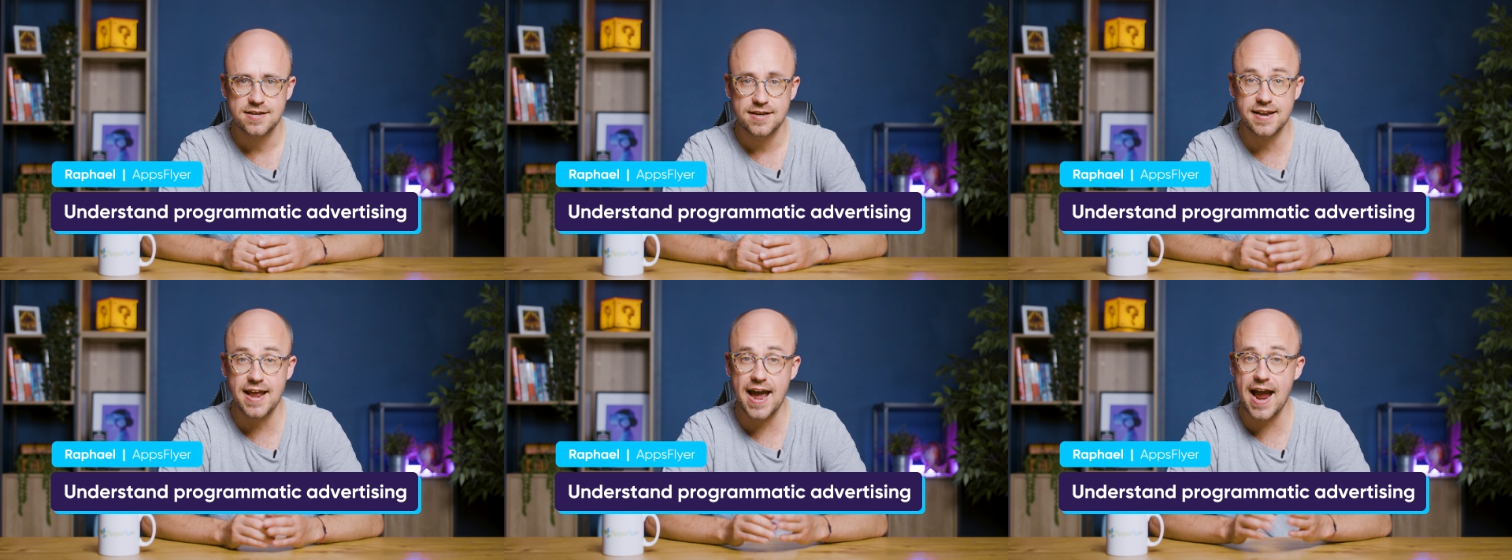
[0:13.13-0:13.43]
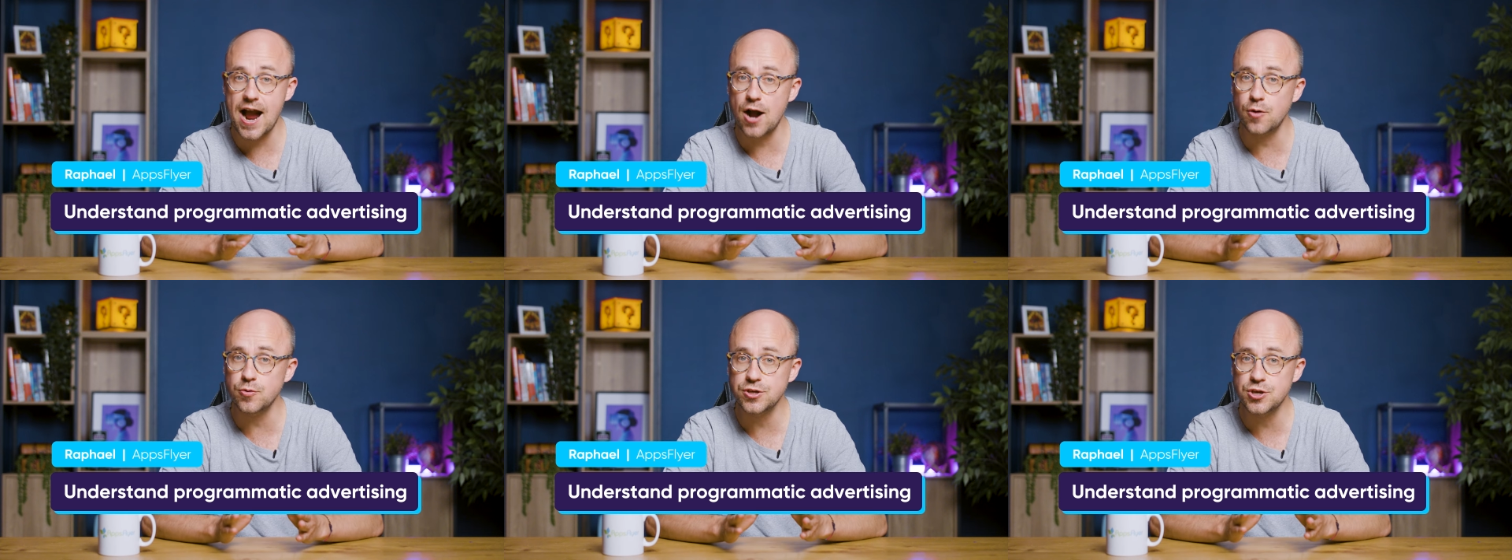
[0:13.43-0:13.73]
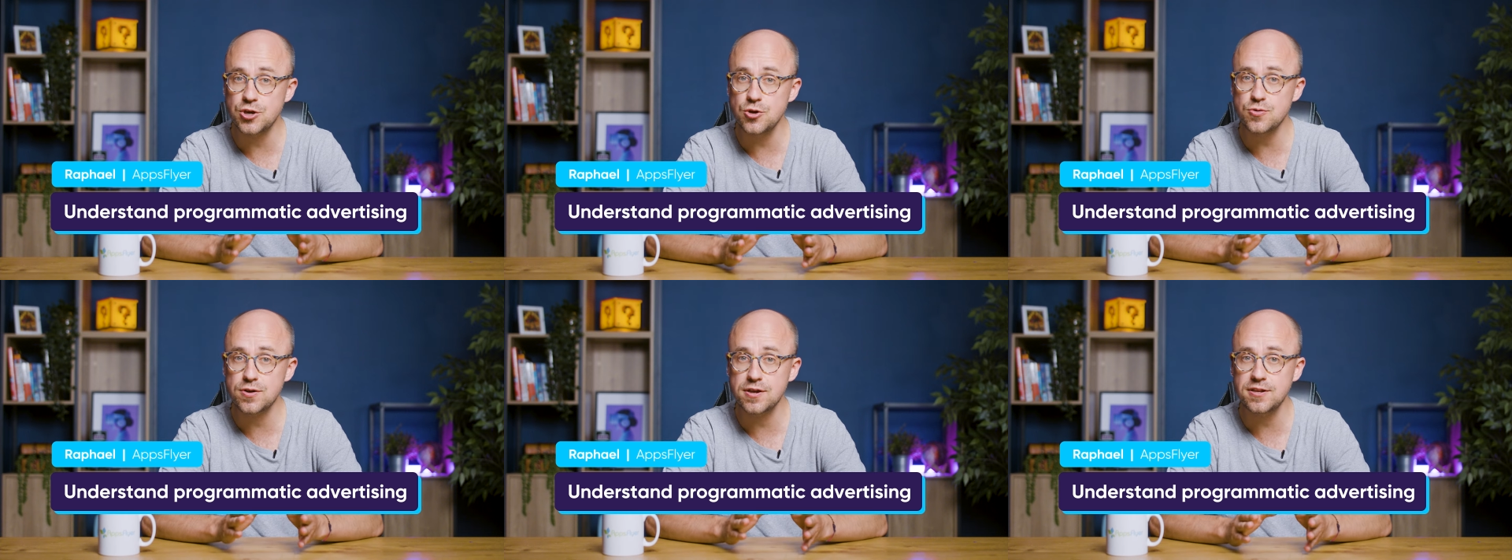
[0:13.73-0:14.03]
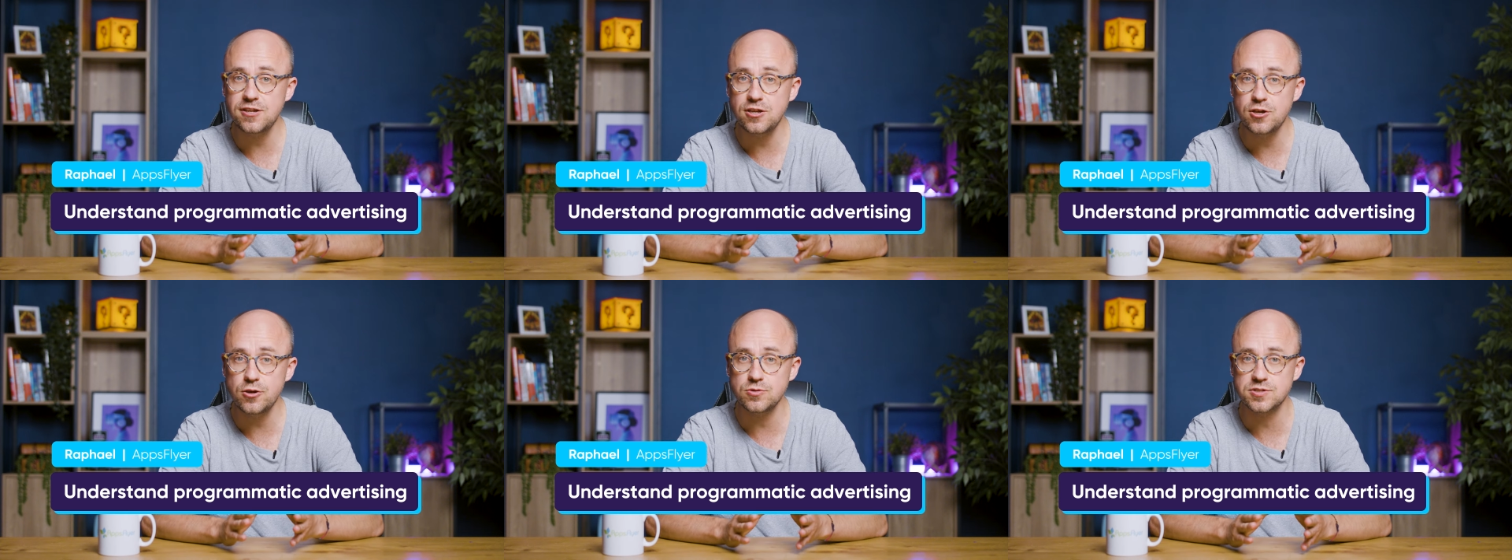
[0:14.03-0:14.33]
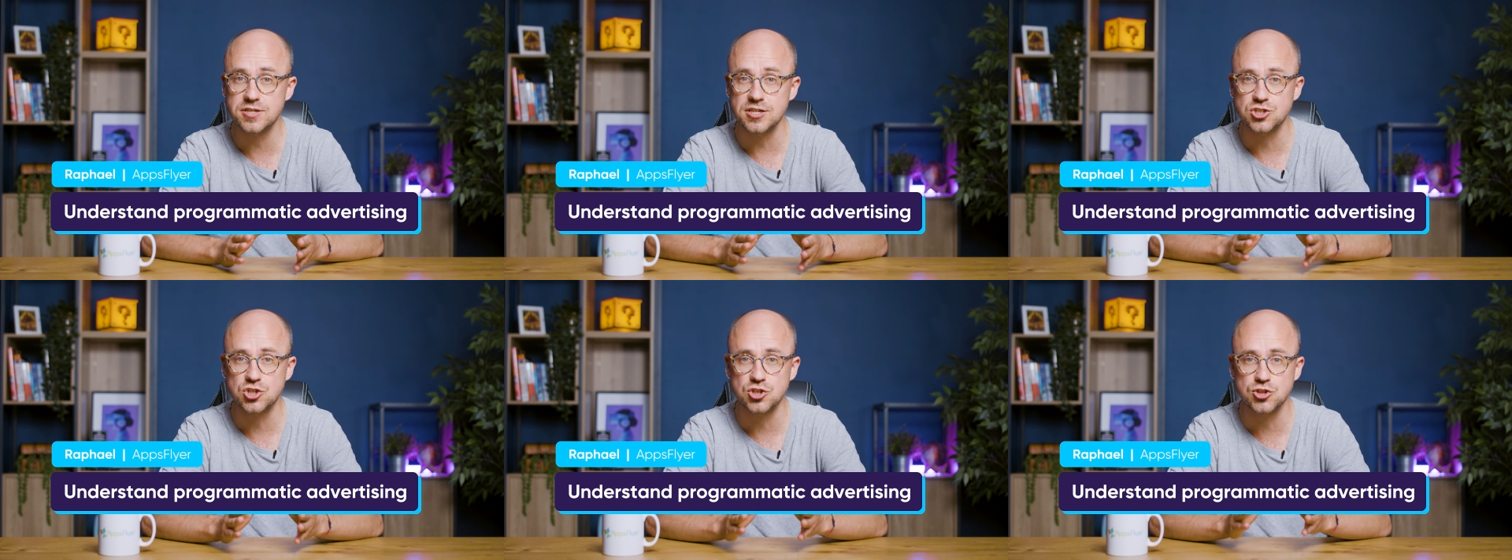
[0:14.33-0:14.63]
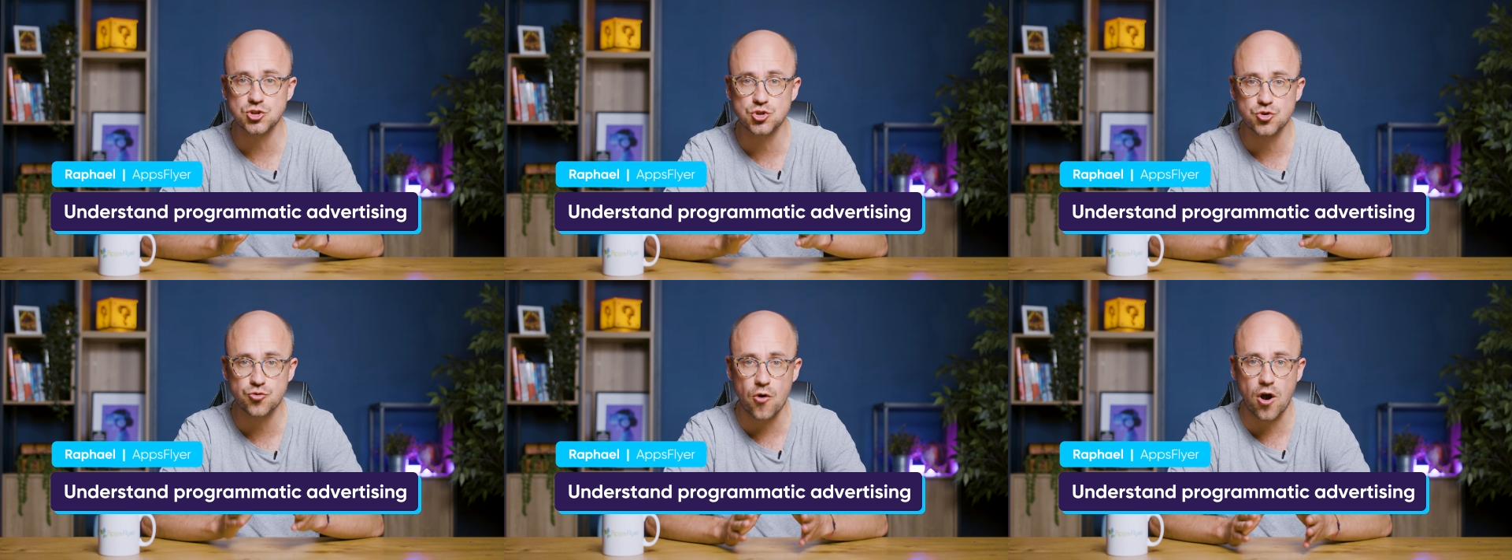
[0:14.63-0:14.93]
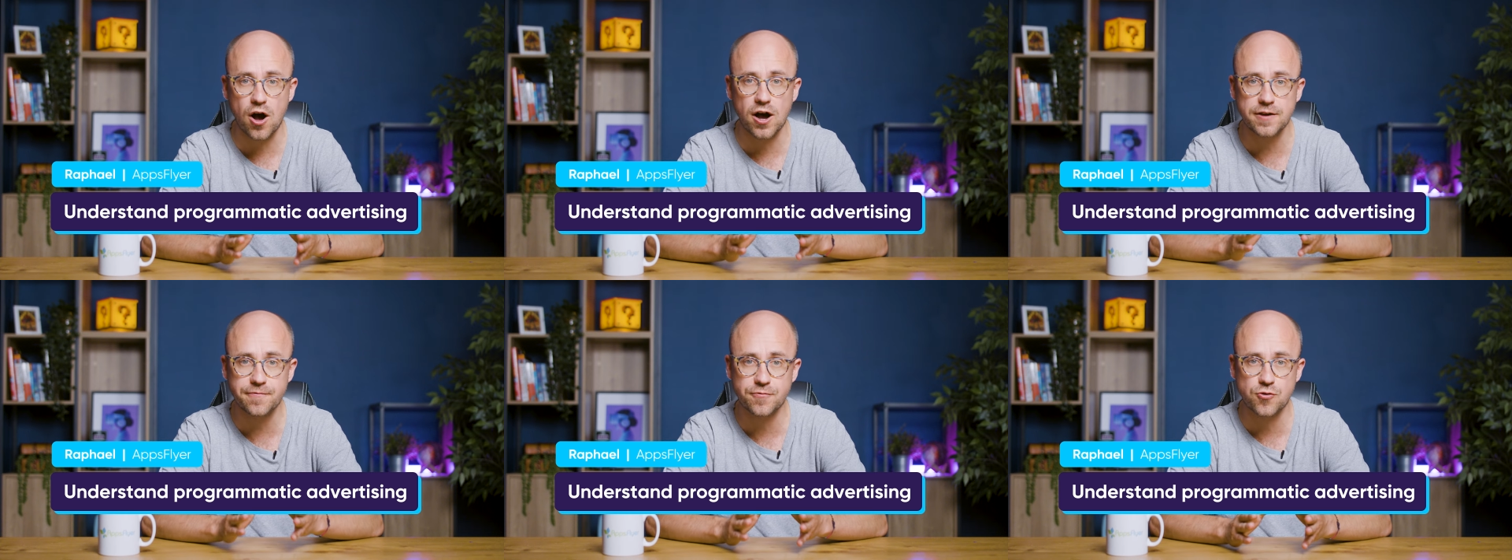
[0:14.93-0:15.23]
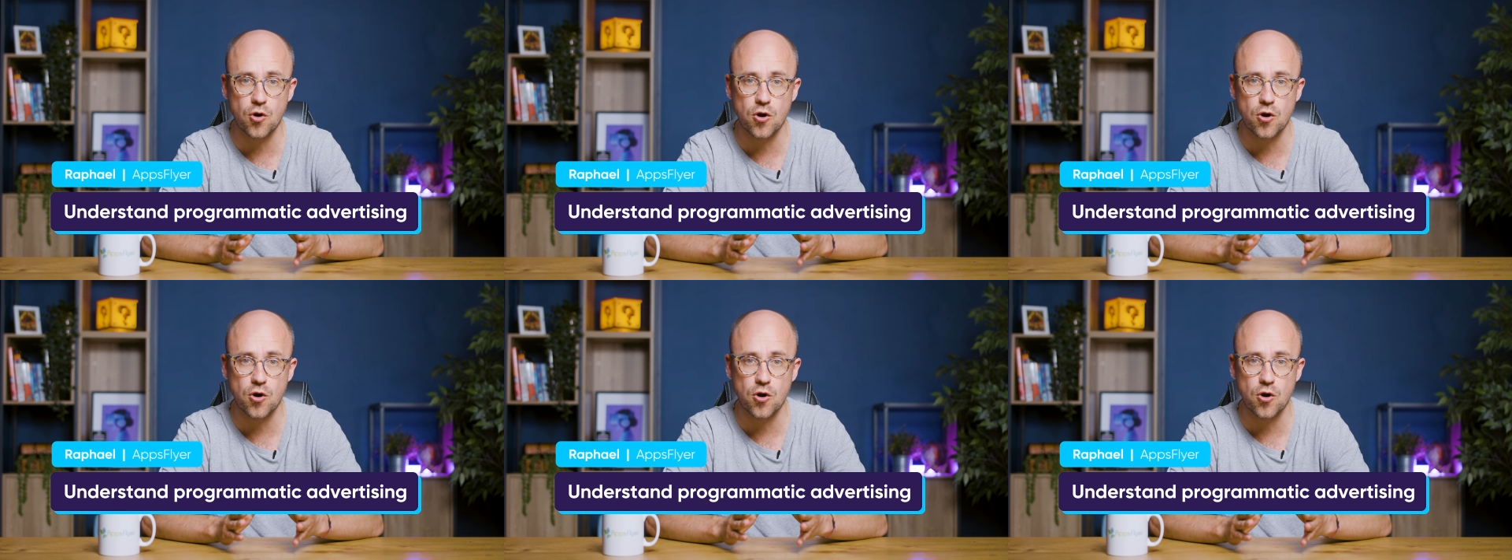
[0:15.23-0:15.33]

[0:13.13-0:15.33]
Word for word: and how you can use it to drive